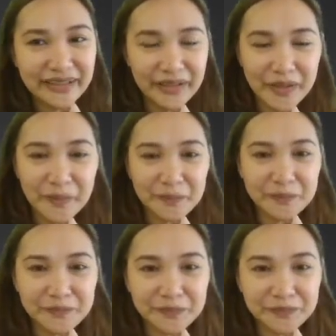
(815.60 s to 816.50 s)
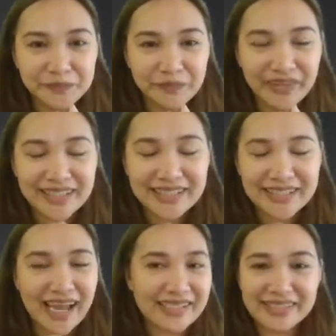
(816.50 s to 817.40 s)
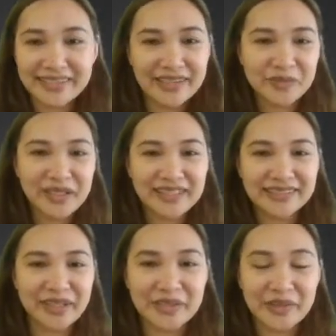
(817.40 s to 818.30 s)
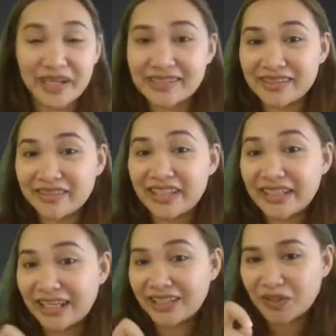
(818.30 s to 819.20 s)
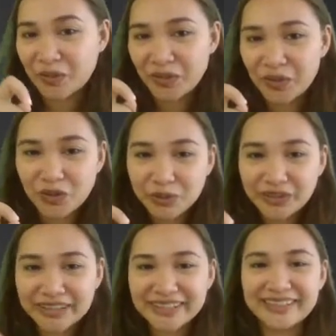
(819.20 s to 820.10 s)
Okay, let's answer this one. Try to answer it in your notebook.